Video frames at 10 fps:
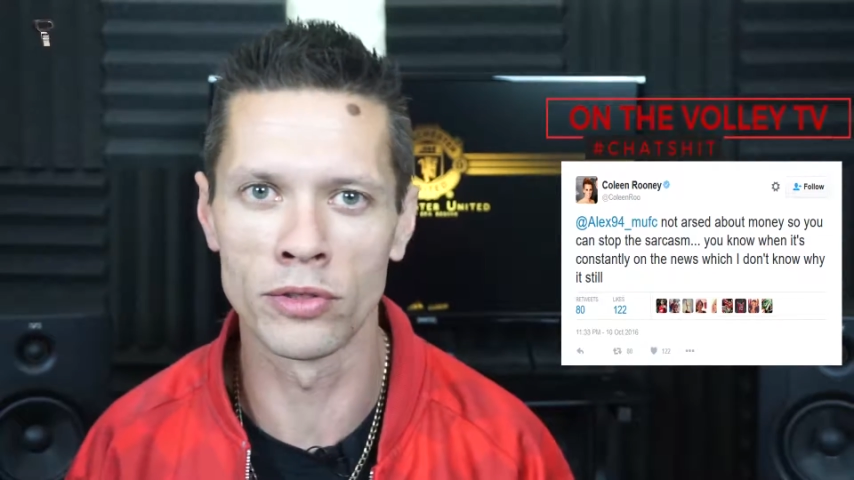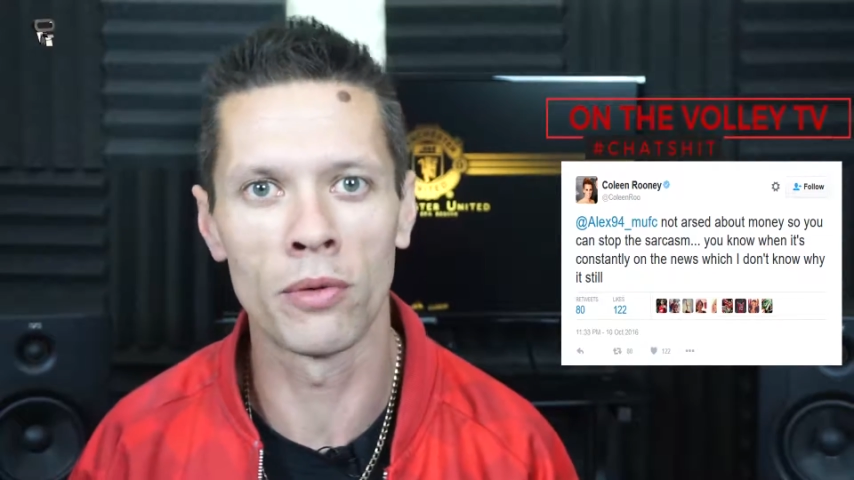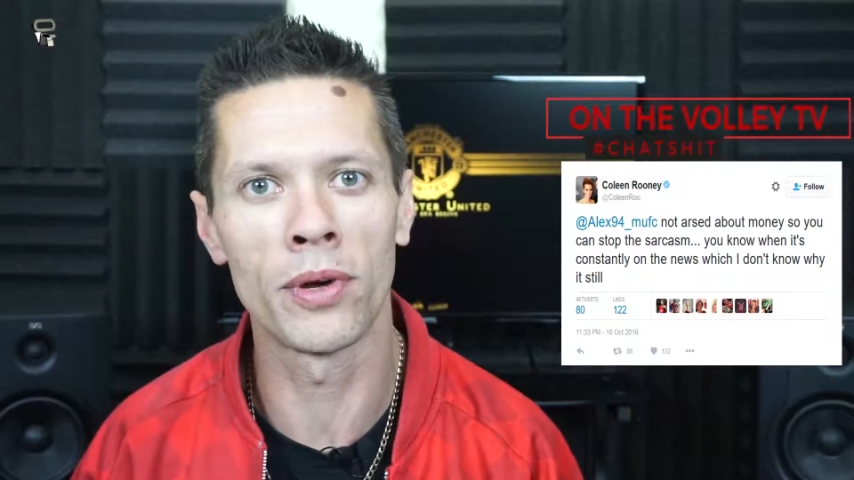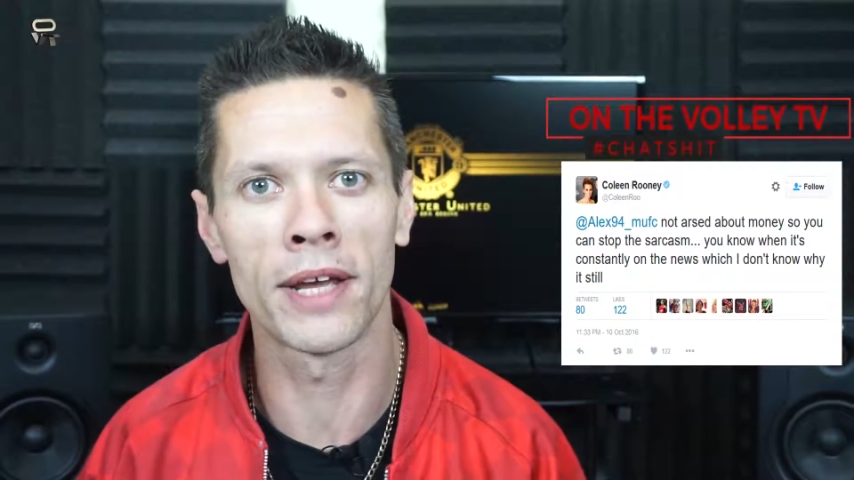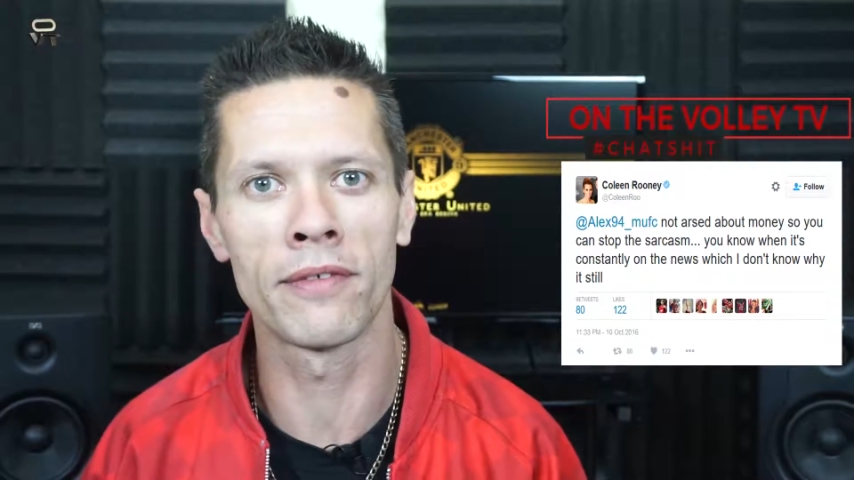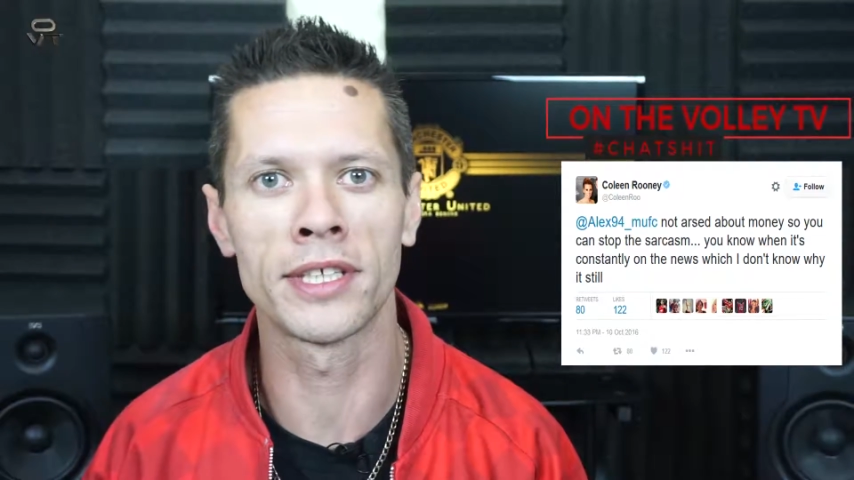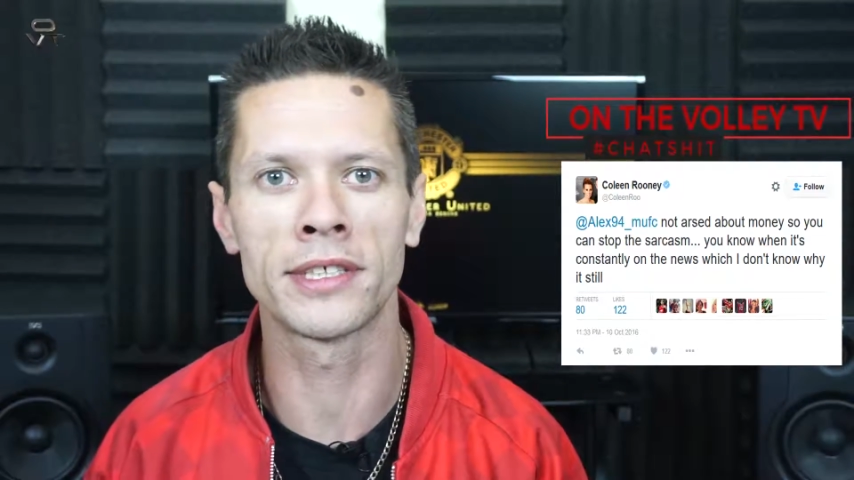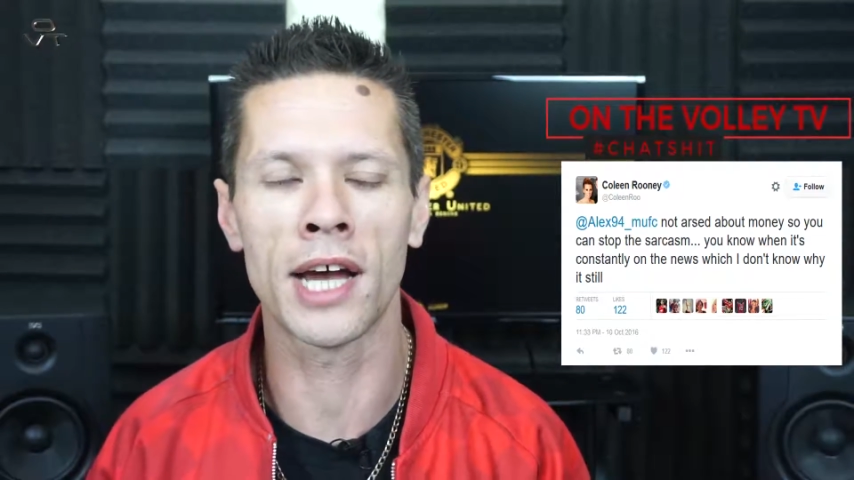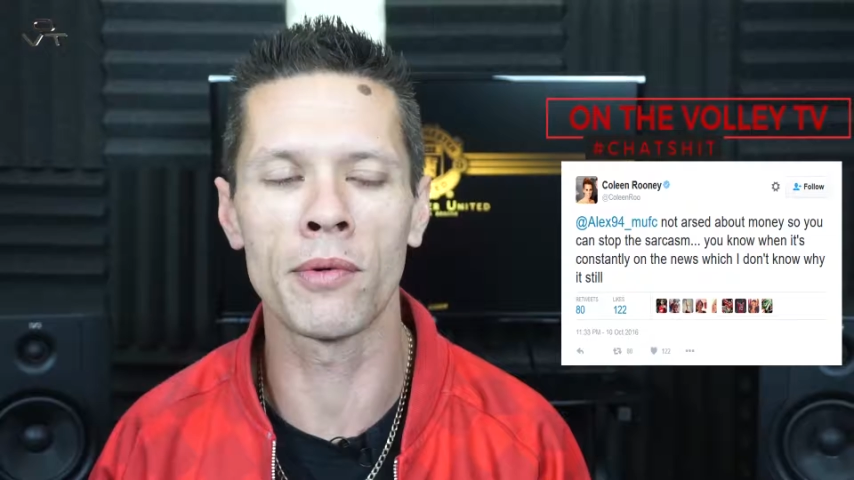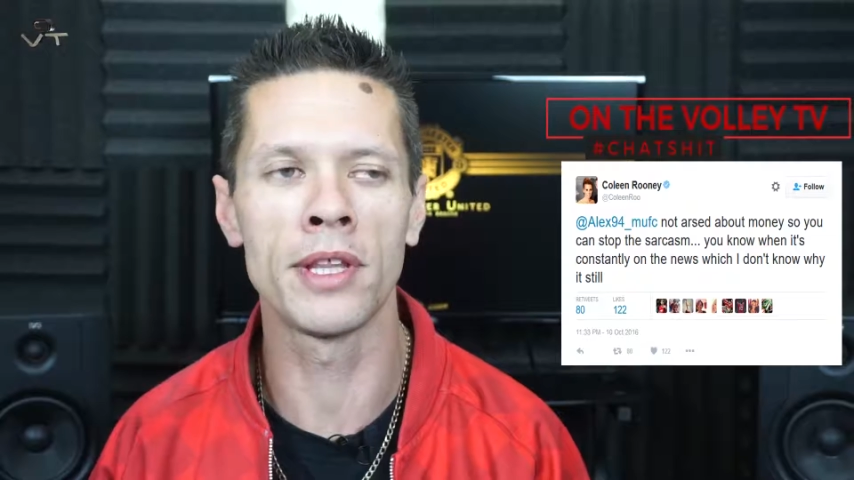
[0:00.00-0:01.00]
or whatever to
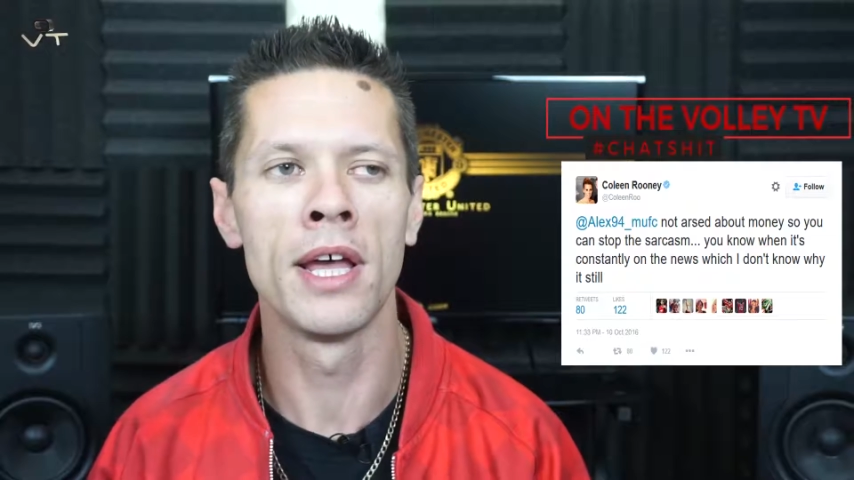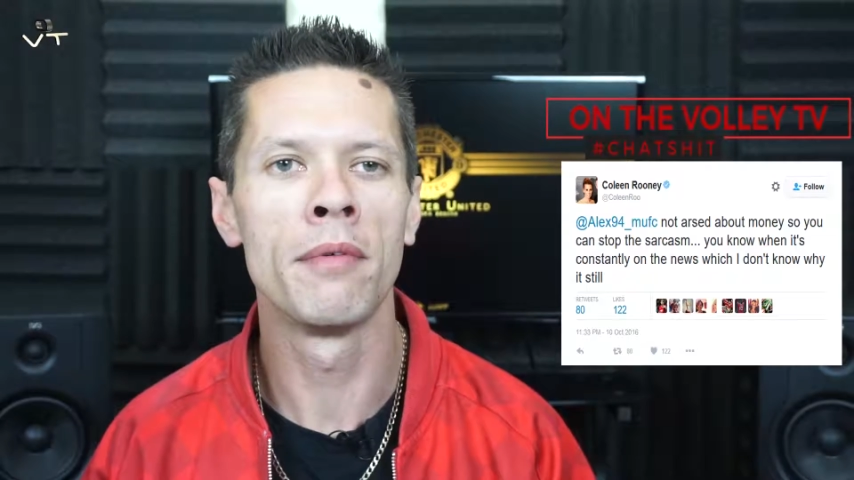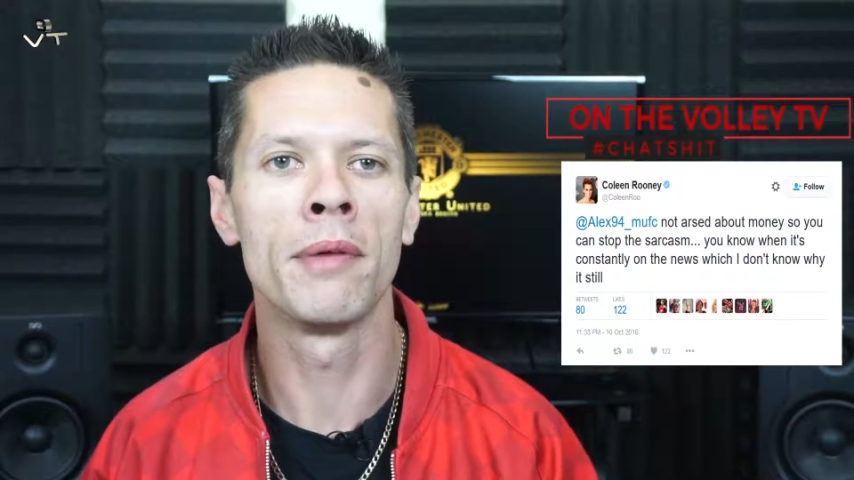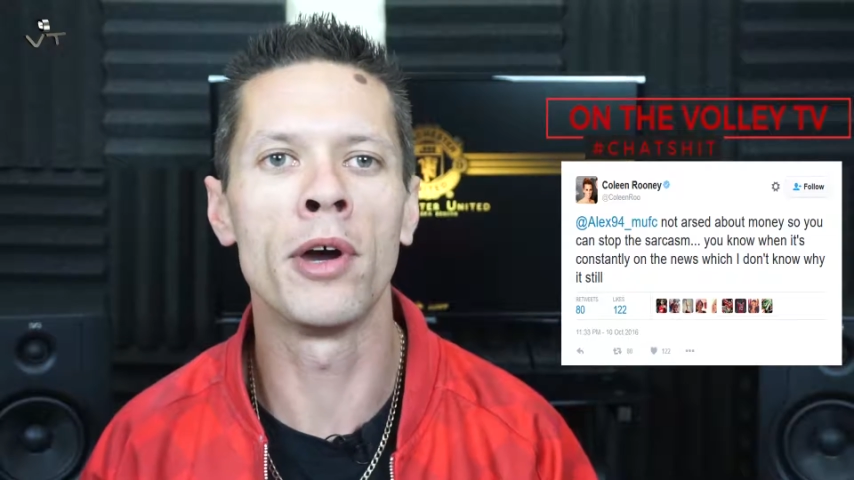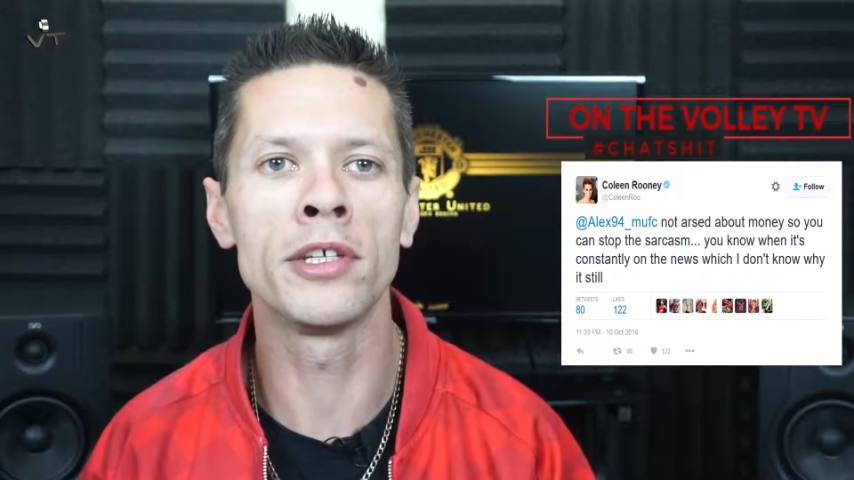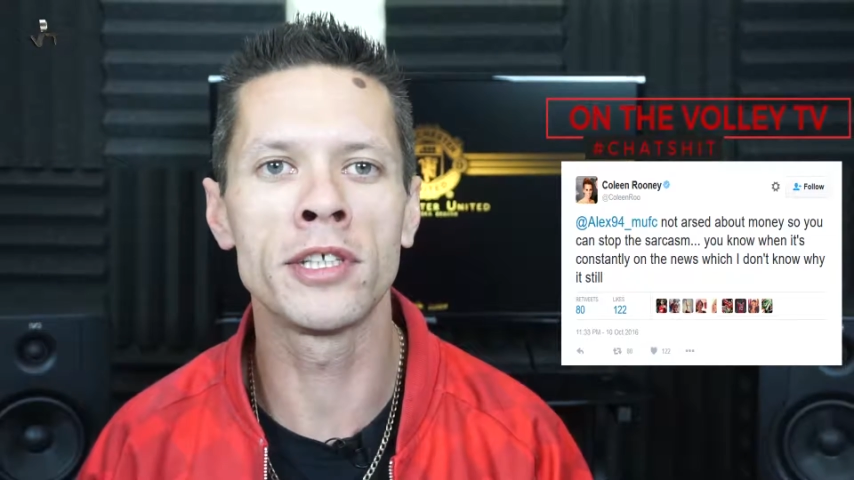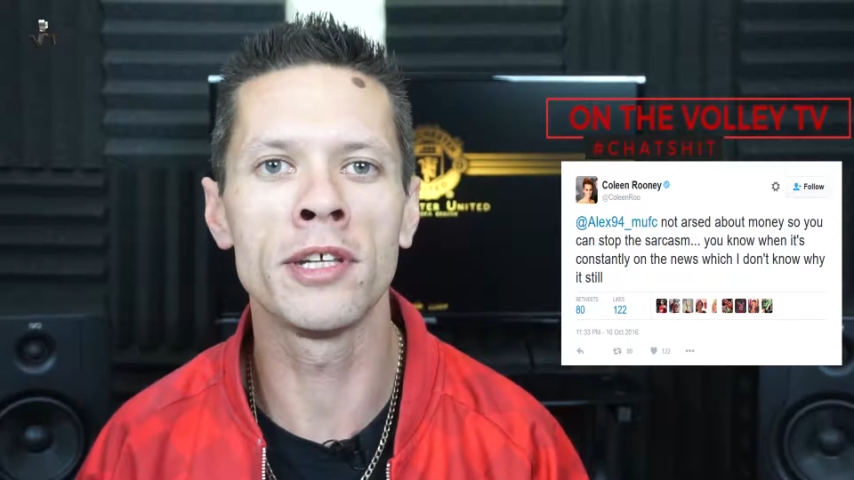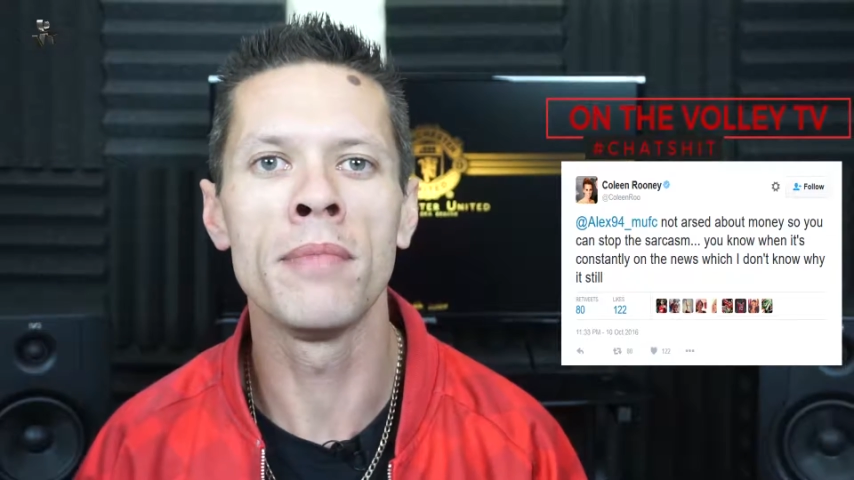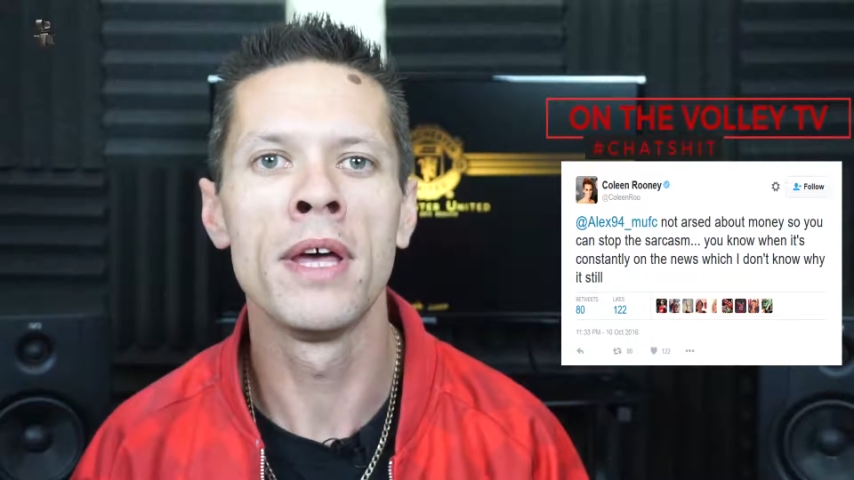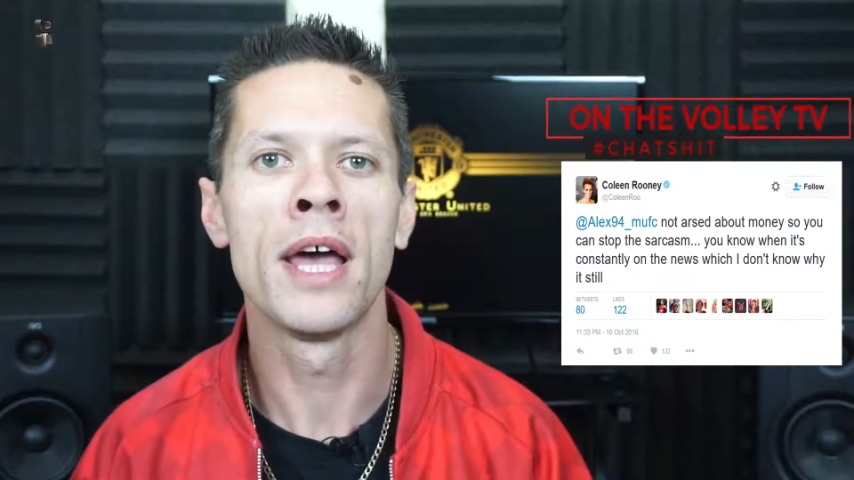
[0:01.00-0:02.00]
start with, but most of them